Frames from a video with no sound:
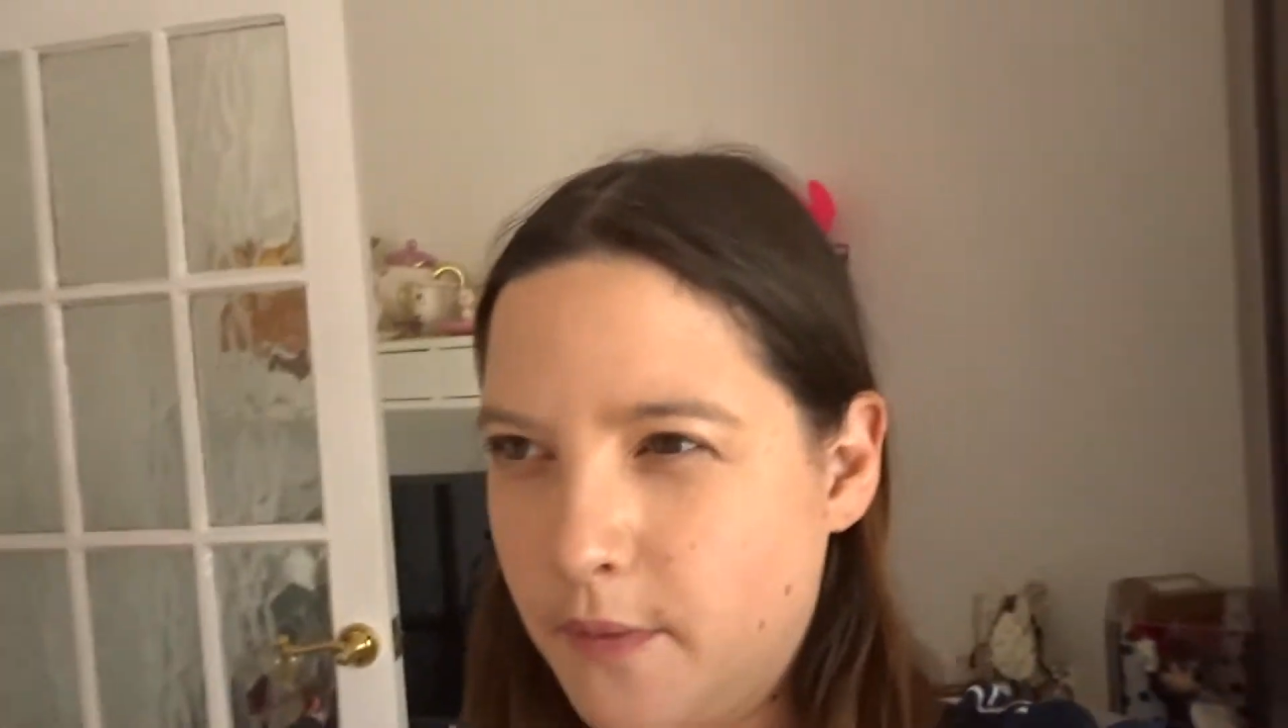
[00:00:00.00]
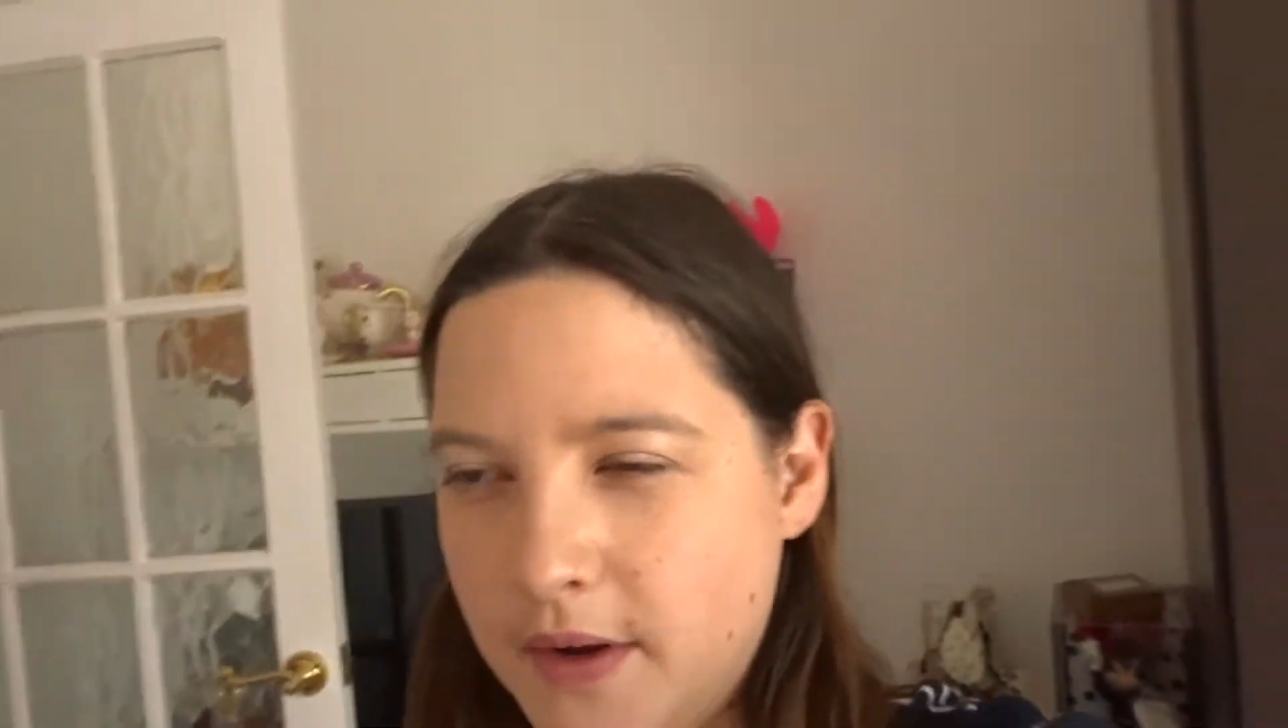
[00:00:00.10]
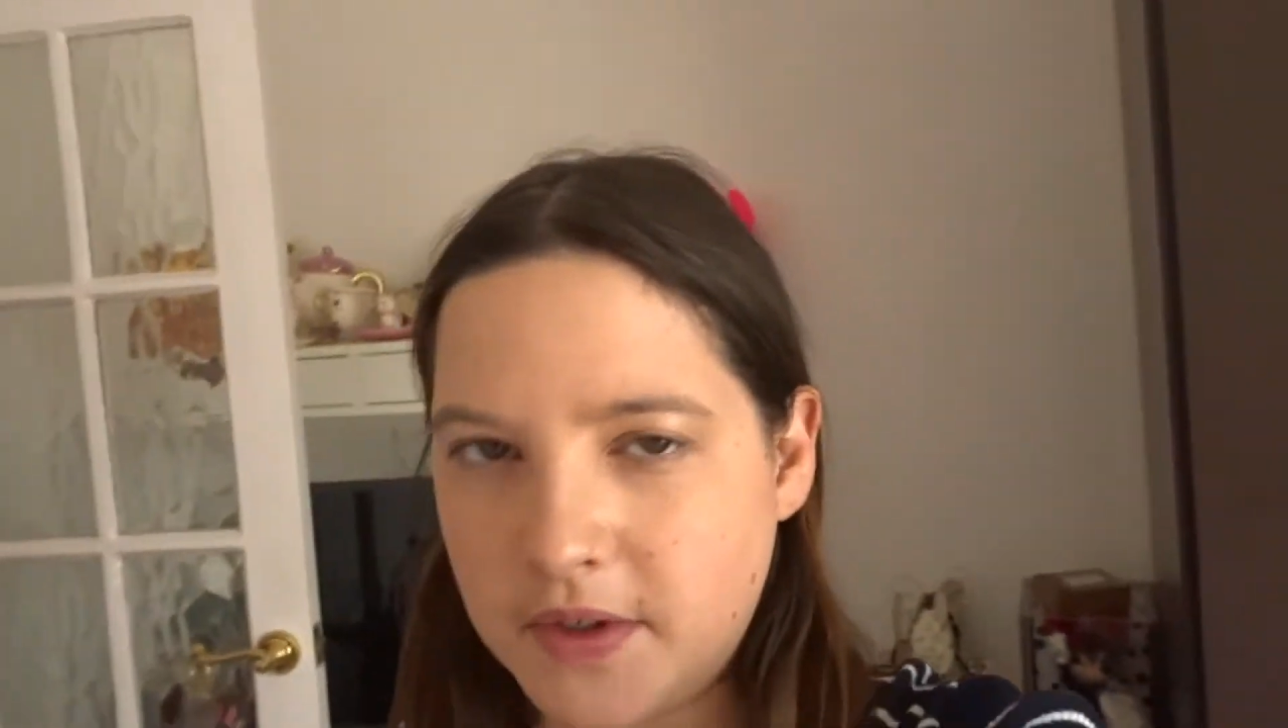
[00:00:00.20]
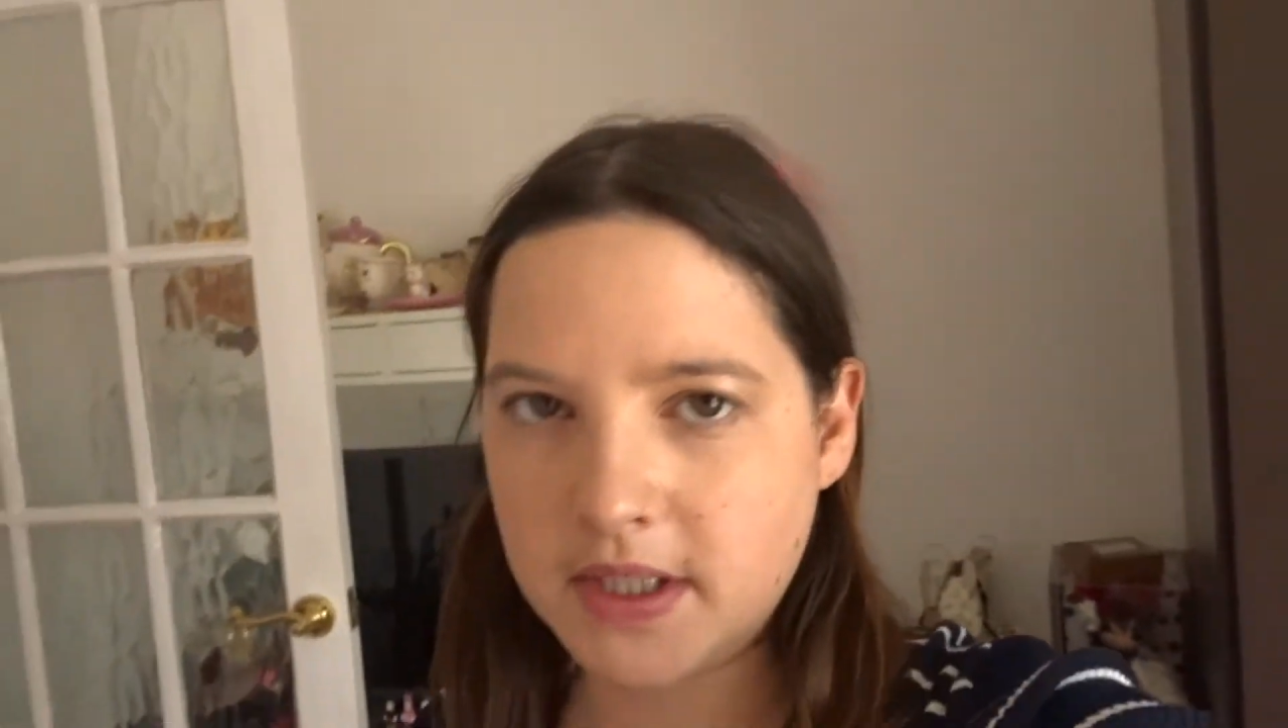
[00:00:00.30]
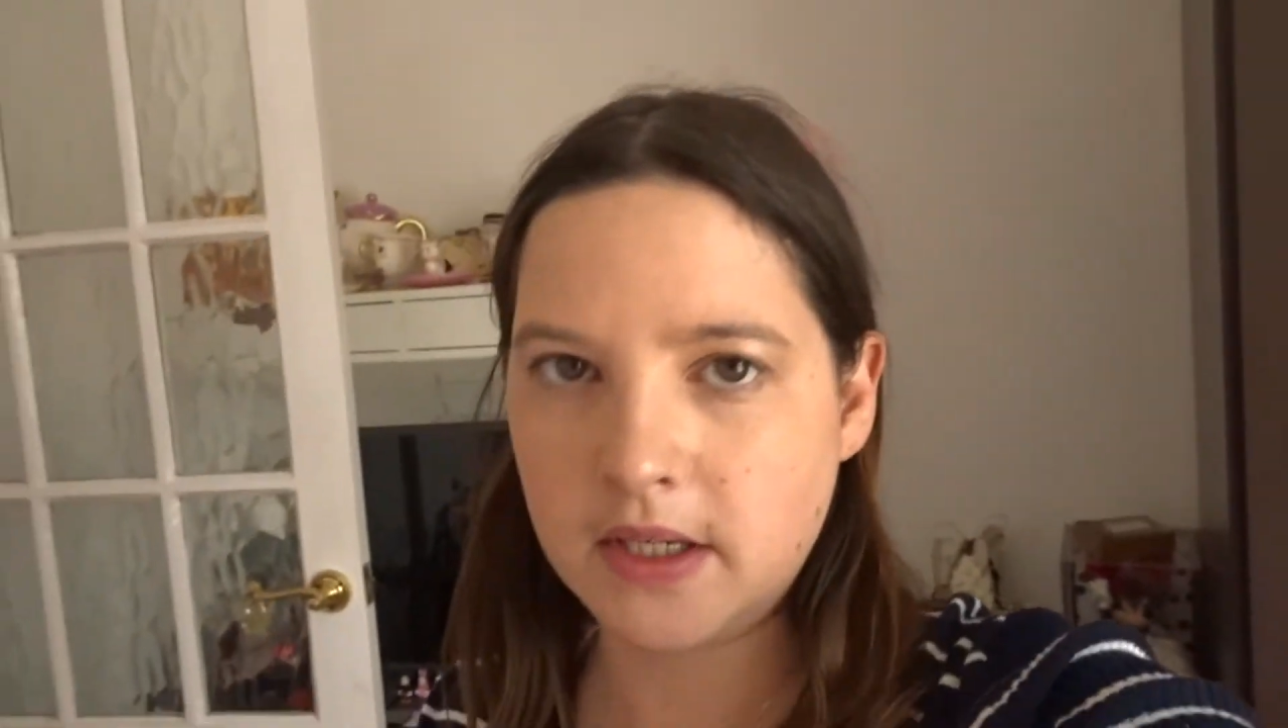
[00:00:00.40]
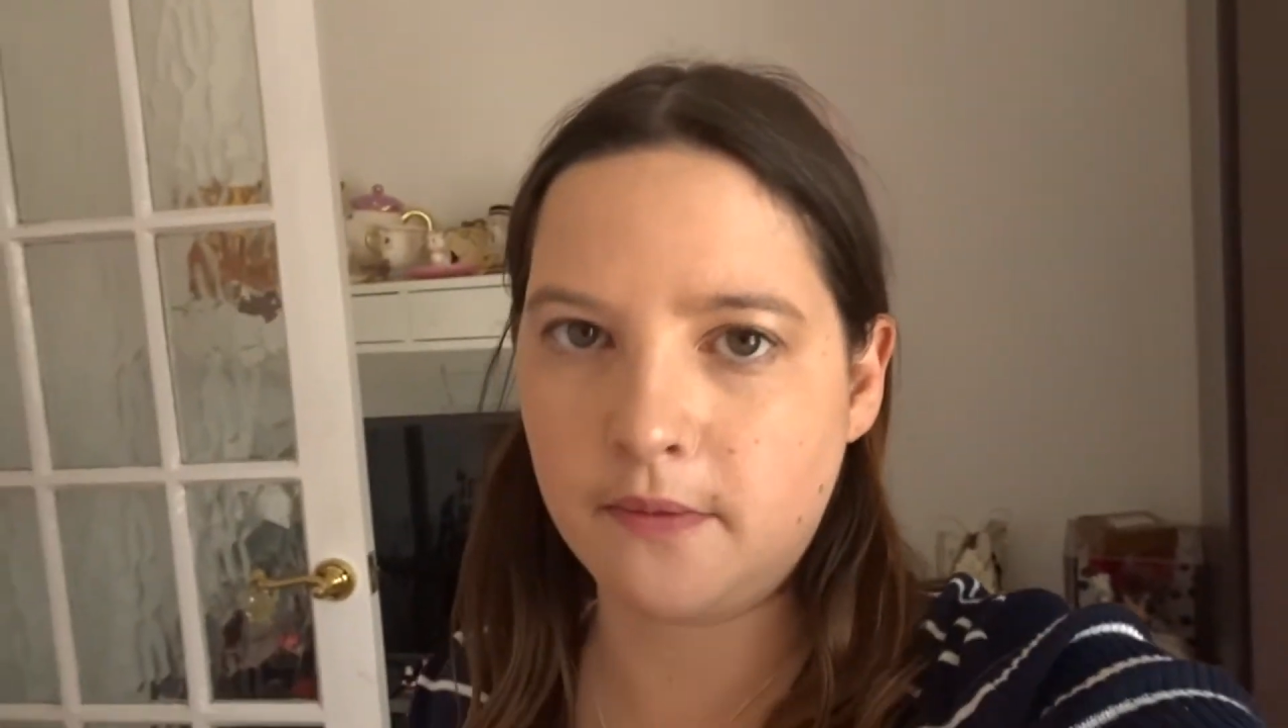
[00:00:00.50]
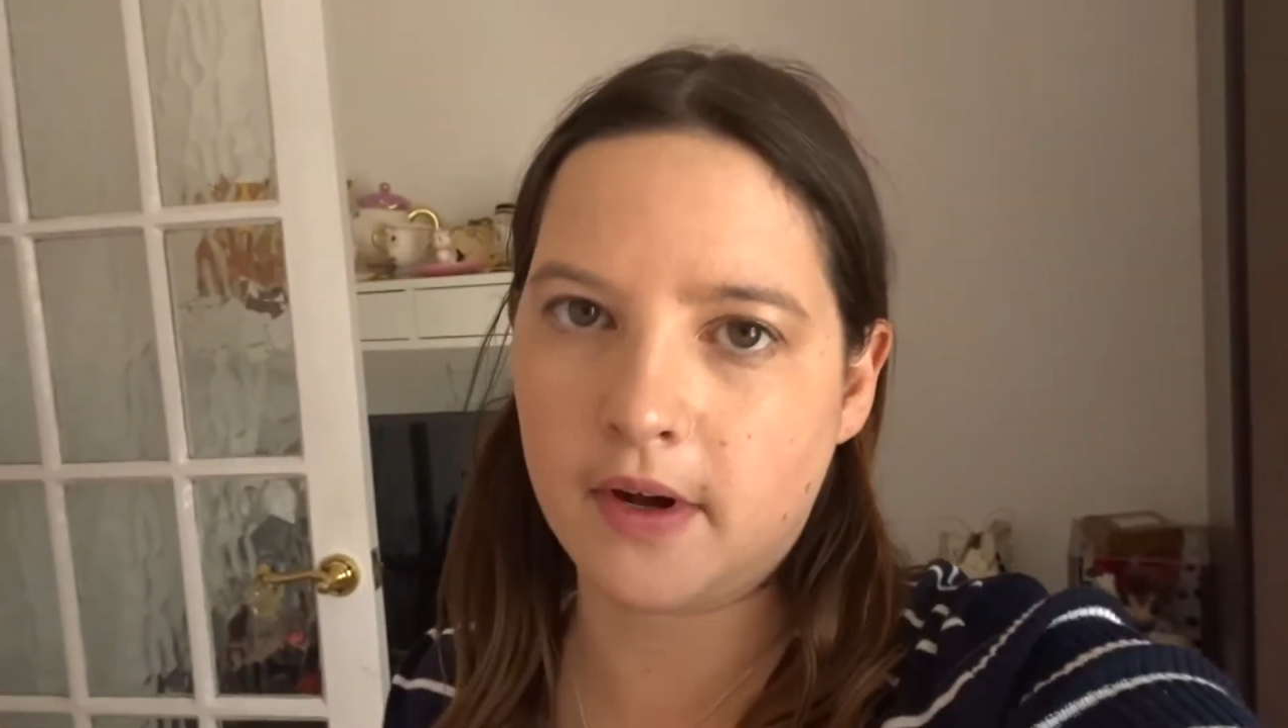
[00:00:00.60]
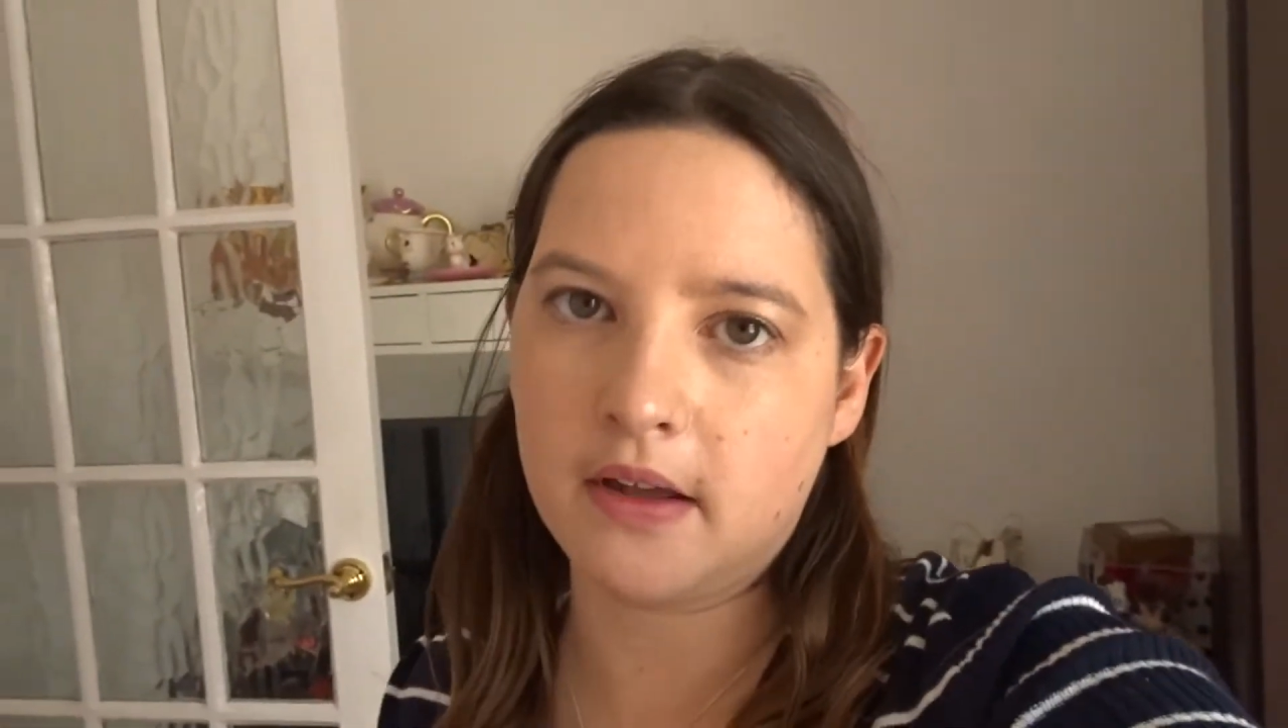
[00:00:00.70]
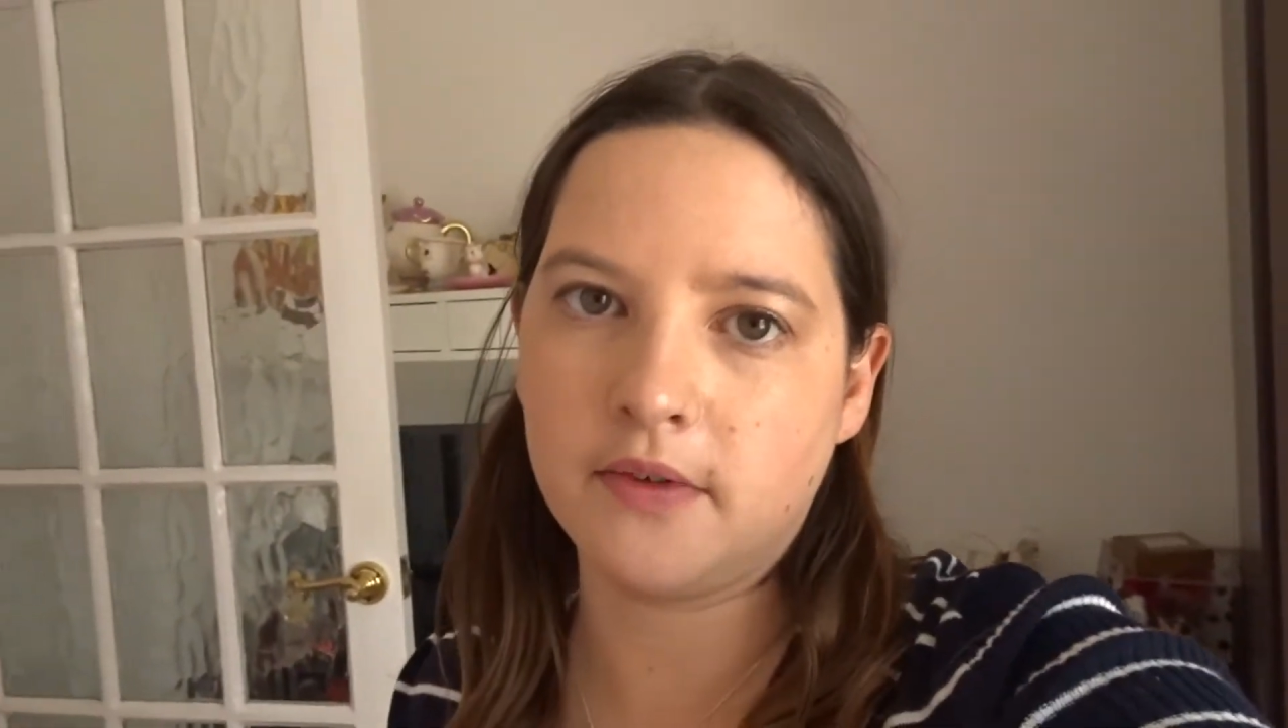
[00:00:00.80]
$5.95